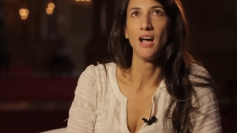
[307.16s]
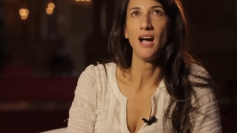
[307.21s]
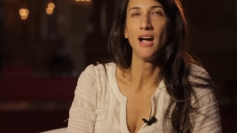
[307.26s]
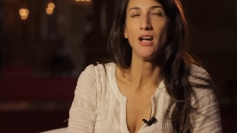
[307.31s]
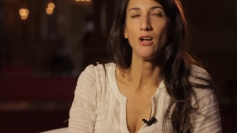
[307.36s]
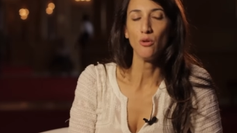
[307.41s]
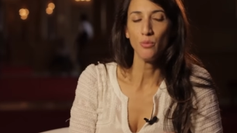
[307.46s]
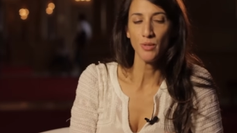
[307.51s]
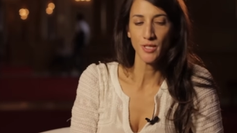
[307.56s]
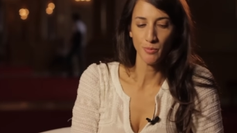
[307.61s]

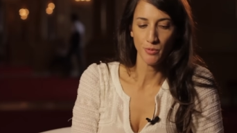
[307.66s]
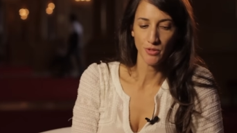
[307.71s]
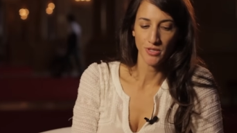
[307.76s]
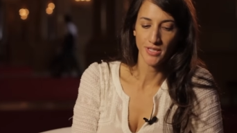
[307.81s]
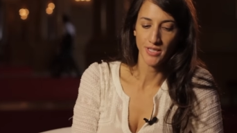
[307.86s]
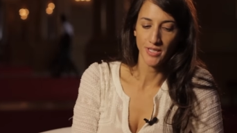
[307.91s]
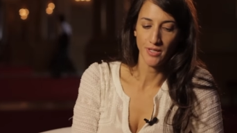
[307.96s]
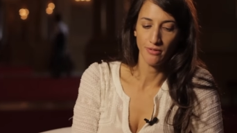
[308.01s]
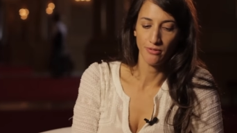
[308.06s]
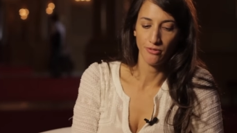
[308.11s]
I always
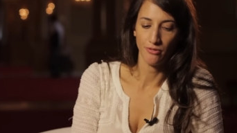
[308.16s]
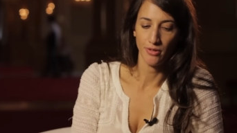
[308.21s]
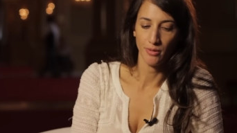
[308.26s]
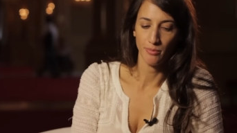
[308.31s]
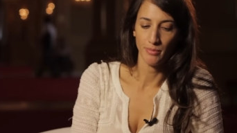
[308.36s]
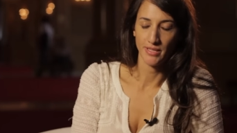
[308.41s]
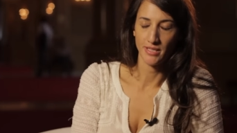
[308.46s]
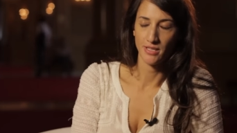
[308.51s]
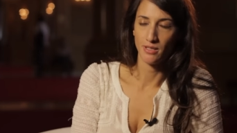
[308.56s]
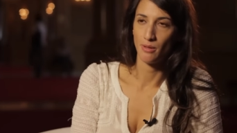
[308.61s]
perceived
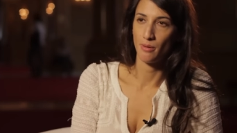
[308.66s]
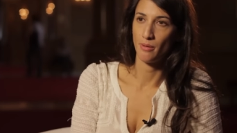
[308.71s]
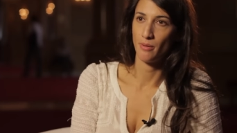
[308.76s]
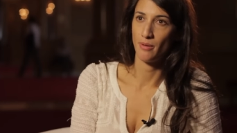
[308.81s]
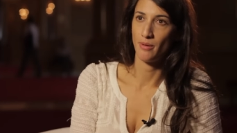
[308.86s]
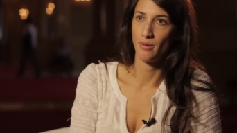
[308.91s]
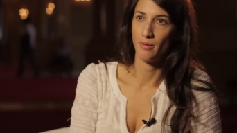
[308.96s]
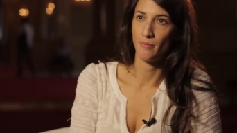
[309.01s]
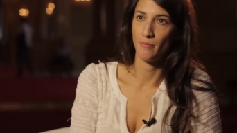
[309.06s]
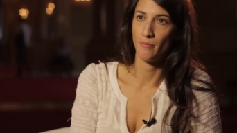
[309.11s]
film as
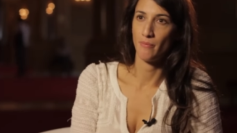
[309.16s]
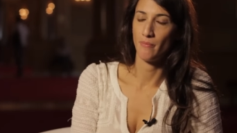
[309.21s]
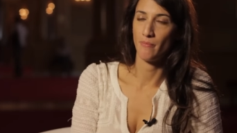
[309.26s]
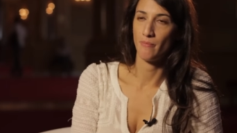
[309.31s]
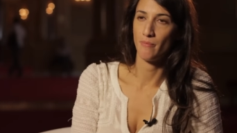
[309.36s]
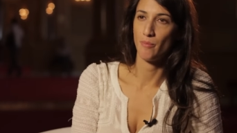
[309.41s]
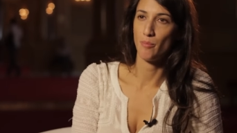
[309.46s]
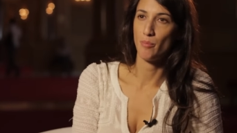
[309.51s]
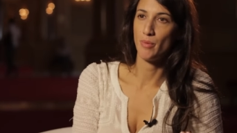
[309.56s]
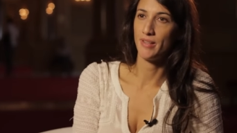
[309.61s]
a
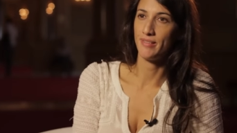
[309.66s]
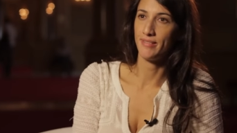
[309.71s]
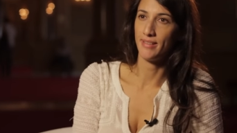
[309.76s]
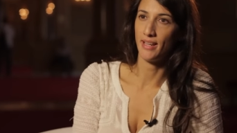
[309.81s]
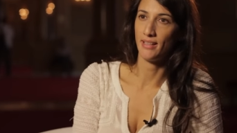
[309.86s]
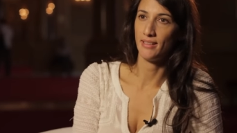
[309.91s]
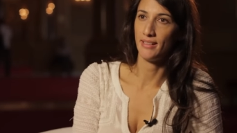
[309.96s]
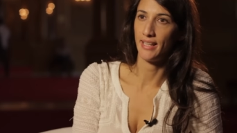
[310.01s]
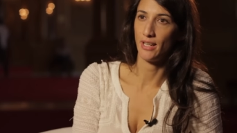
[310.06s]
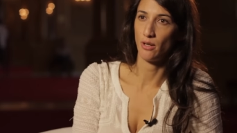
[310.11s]

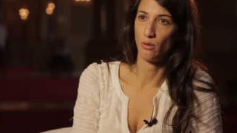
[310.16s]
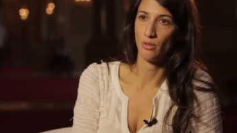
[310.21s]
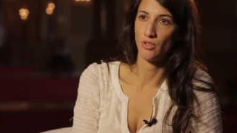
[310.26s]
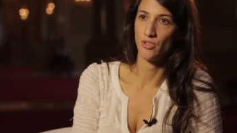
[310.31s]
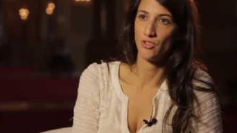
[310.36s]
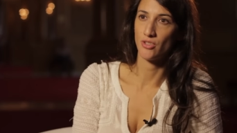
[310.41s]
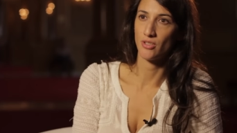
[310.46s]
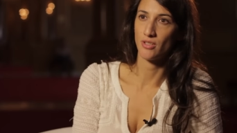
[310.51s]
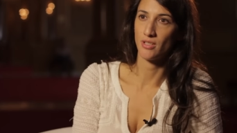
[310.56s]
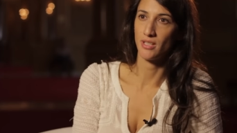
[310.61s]
meta
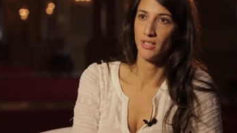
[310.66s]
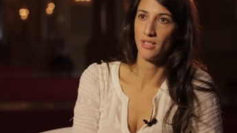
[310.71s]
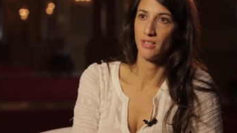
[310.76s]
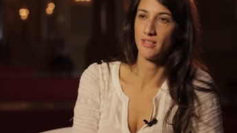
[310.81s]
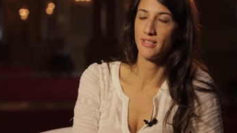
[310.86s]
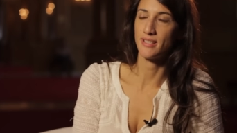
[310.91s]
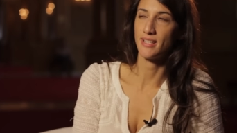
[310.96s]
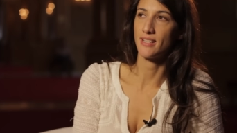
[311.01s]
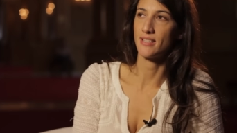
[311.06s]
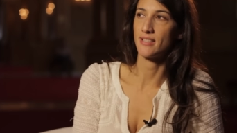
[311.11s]
language in
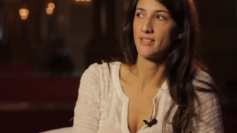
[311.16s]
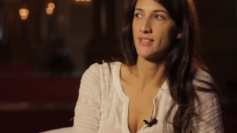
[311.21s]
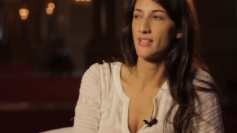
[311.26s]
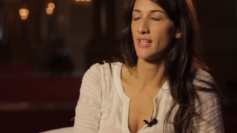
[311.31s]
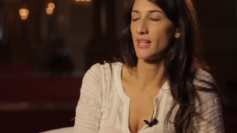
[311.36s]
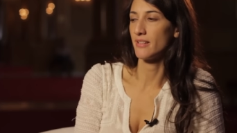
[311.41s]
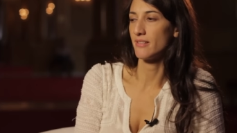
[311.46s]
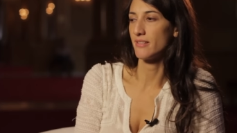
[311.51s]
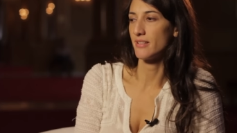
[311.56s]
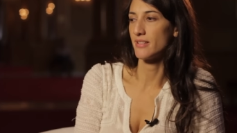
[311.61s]
the sense
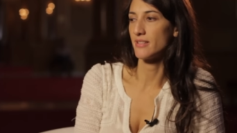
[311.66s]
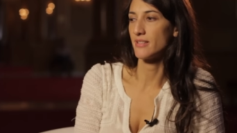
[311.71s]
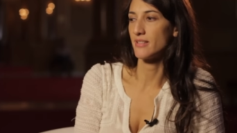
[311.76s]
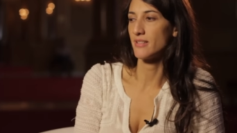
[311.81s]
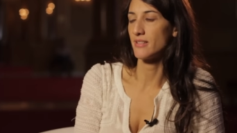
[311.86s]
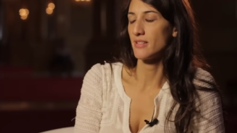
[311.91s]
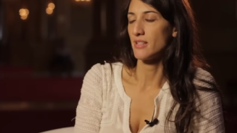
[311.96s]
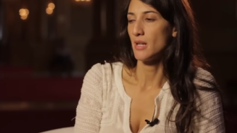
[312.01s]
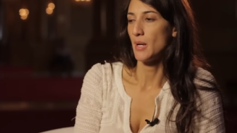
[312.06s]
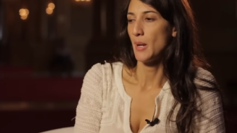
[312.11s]
that it's.